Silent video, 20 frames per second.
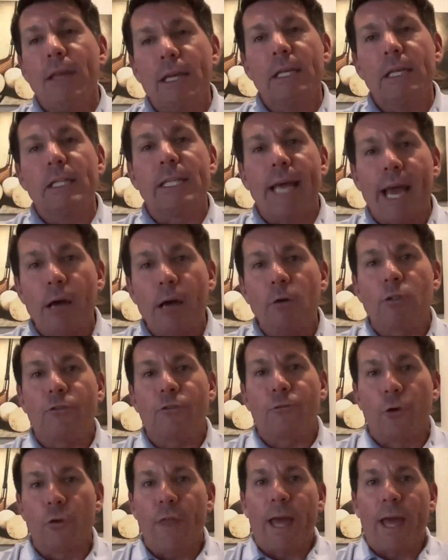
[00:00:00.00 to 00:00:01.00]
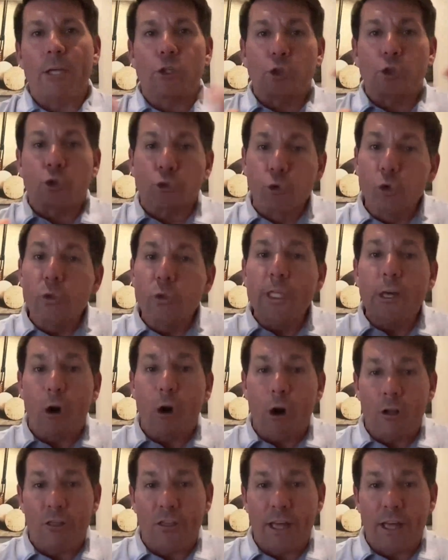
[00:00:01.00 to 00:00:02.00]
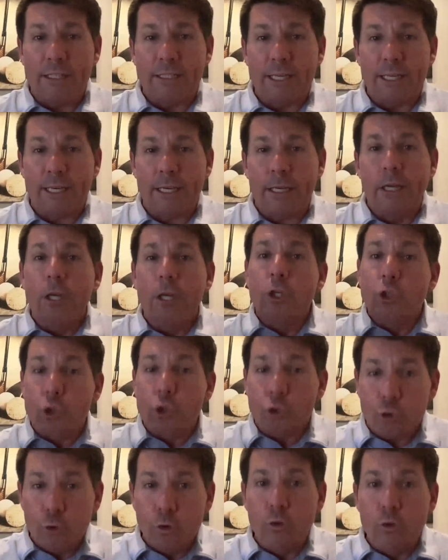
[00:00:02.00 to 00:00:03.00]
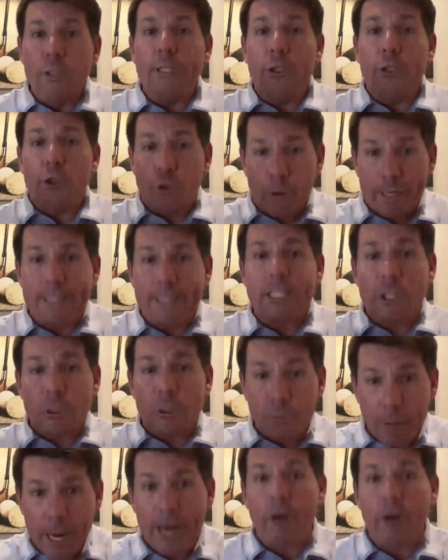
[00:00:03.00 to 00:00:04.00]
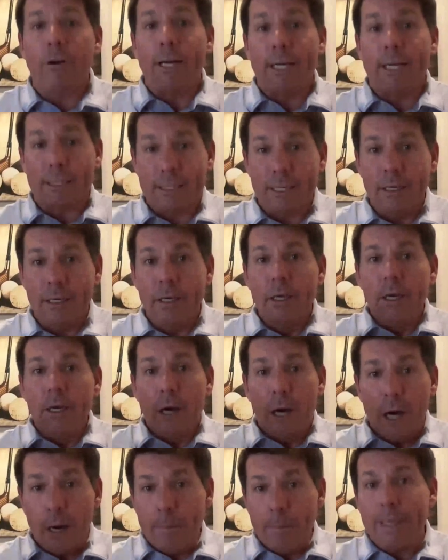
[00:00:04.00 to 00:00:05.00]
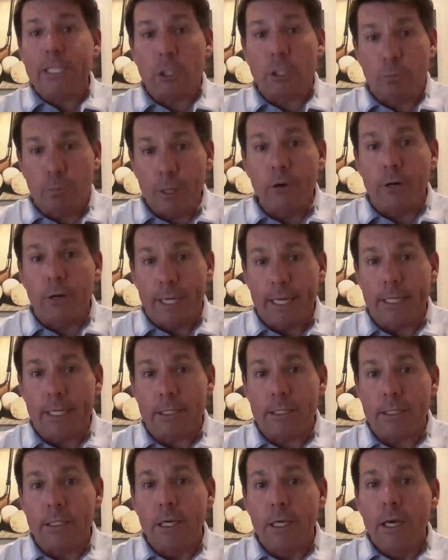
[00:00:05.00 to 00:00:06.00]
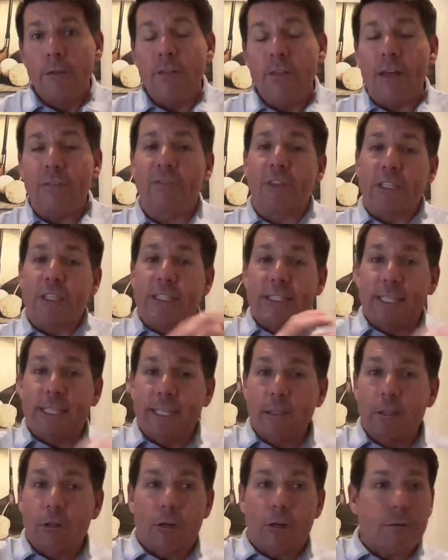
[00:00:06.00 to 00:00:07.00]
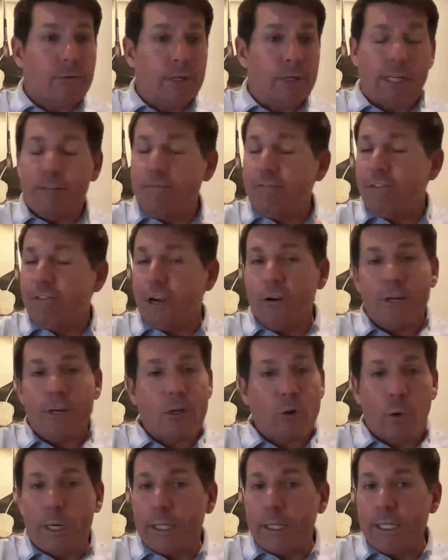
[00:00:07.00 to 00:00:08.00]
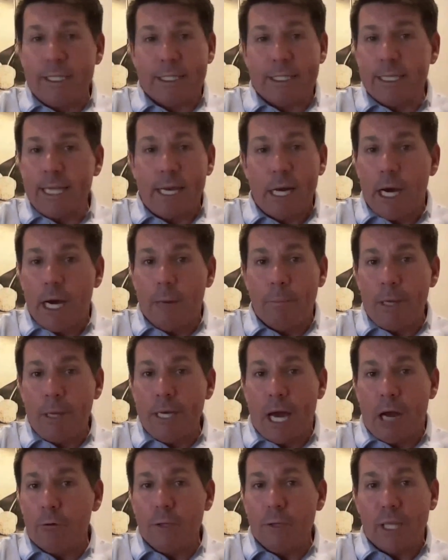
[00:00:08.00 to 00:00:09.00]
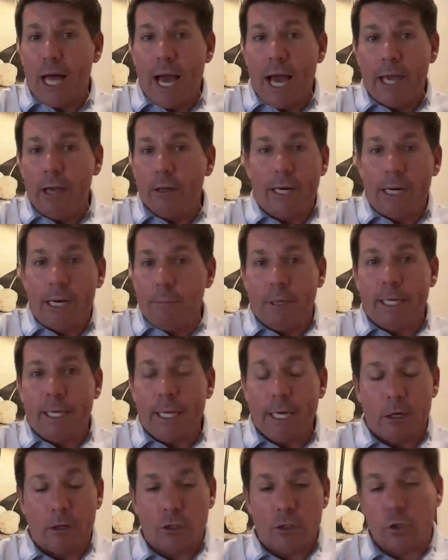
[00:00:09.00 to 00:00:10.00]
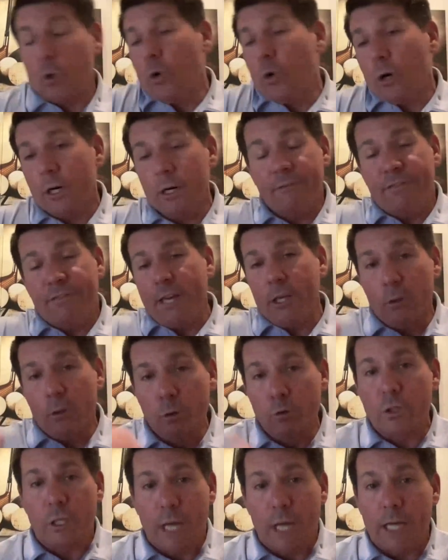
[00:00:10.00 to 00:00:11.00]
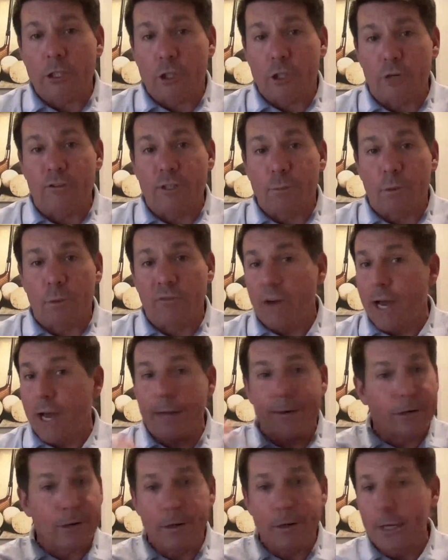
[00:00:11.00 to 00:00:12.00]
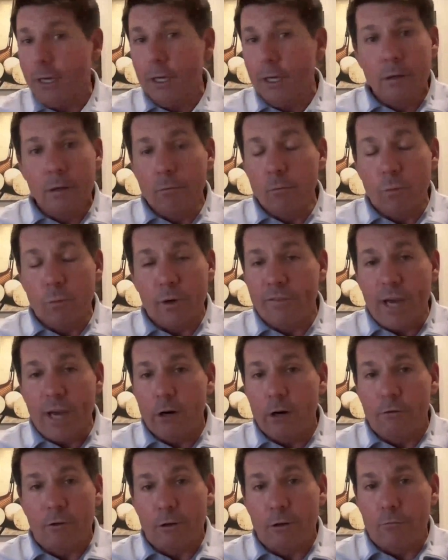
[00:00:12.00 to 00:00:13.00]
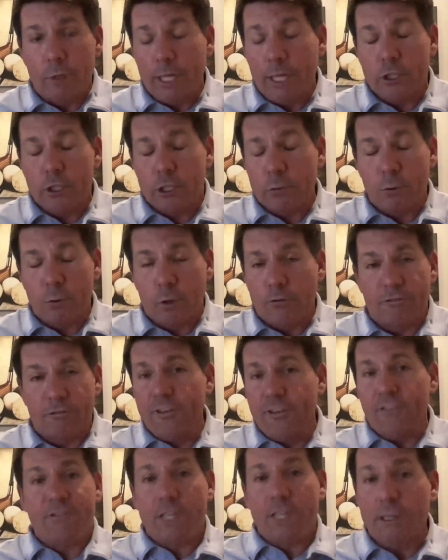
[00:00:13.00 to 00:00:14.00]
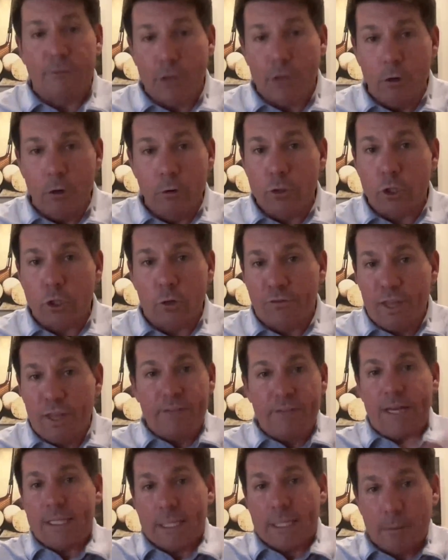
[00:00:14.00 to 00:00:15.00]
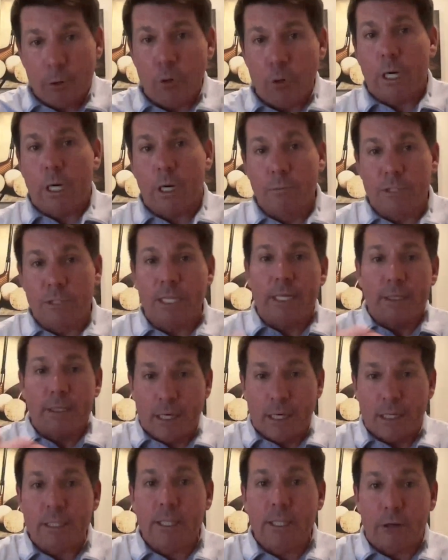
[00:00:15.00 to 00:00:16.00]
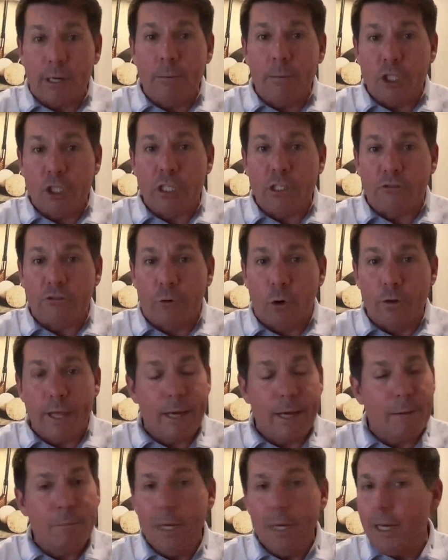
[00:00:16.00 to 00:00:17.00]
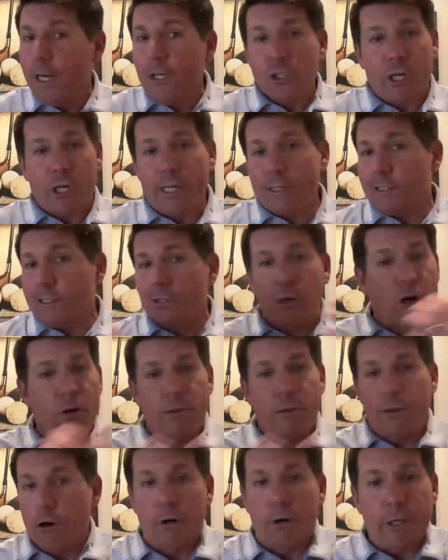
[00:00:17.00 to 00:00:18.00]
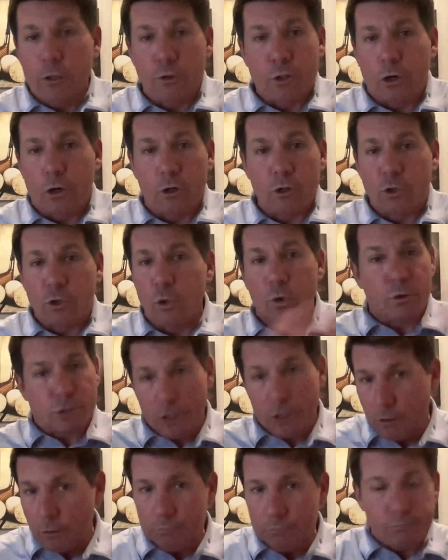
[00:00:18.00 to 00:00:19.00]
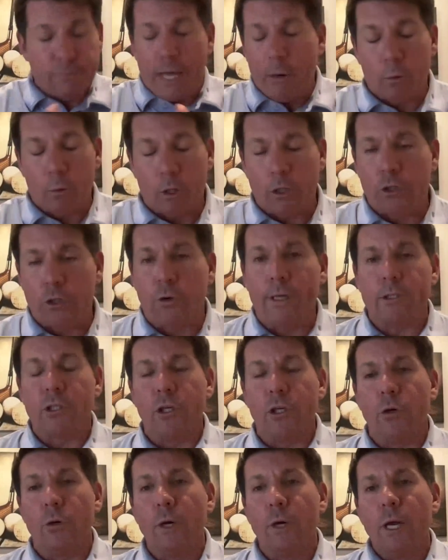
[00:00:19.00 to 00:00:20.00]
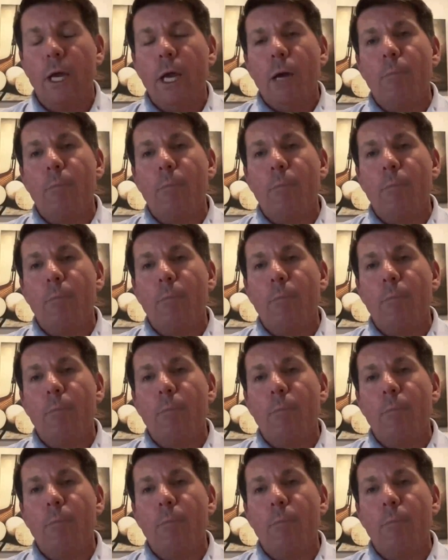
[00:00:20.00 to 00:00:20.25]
It allows for that truly authentic, truly transparent experience that the dealer can very quickly set up and not rely on anybody else. Or if they use a lot service provider, we've got relationships with over 50 of those. So if they've got someone who comes in and does their images for them, chances are they're already using our tool. So that works great too.